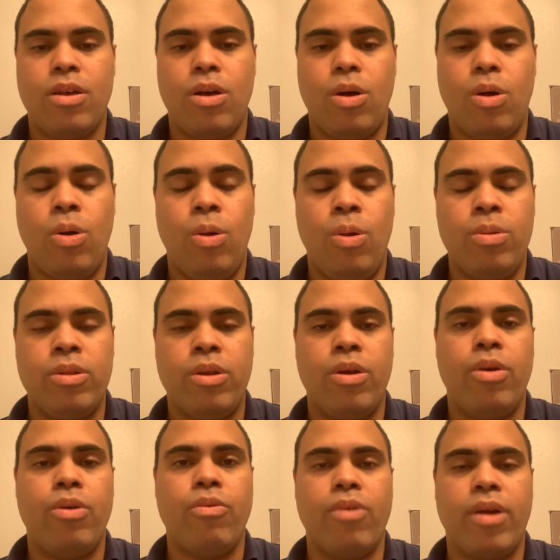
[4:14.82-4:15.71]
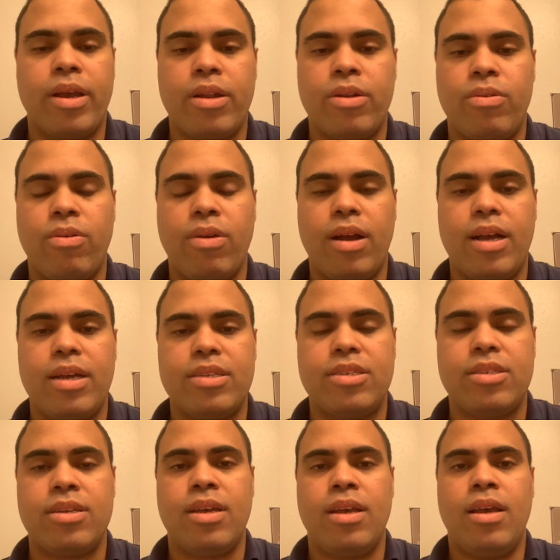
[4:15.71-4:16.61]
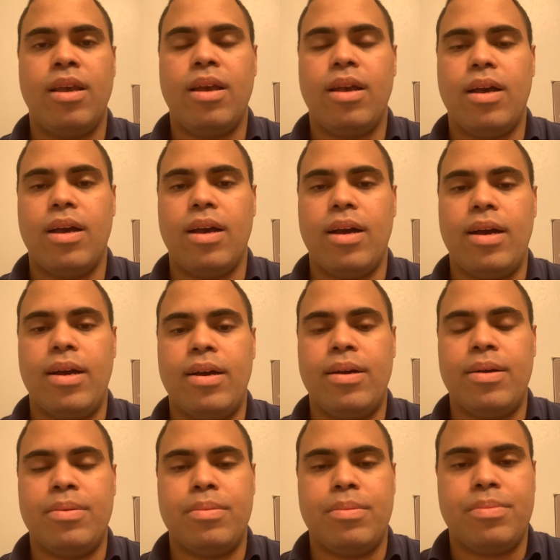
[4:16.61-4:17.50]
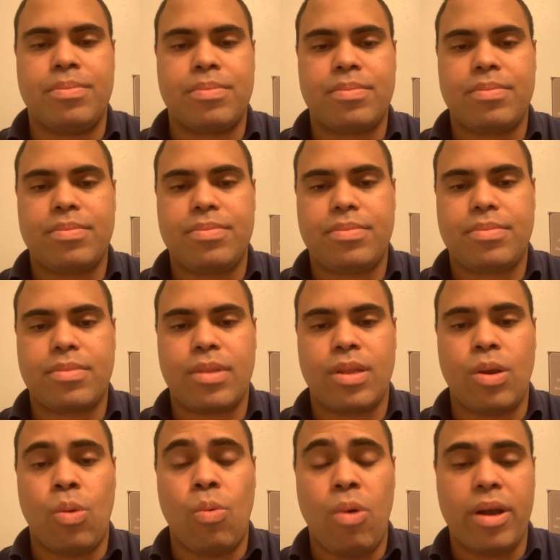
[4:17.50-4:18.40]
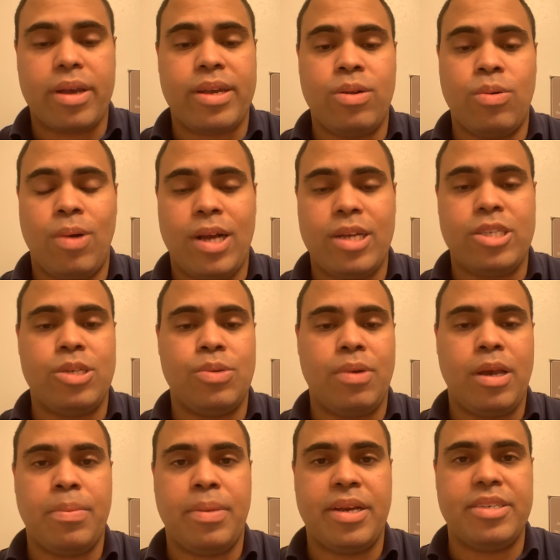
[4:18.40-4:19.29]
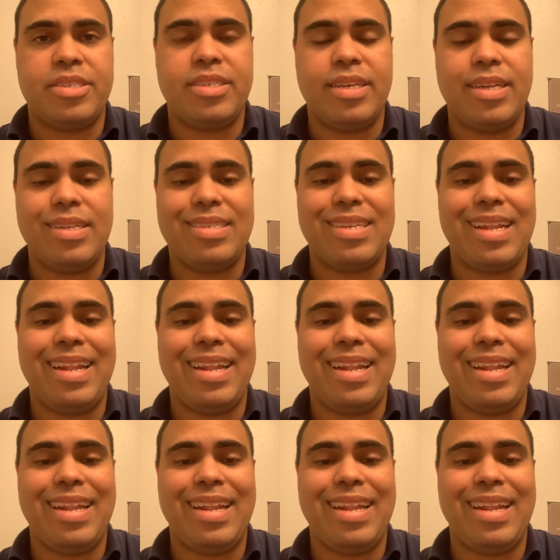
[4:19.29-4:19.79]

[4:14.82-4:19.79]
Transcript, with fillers: old rugged cross. Um, what can wash away my sins?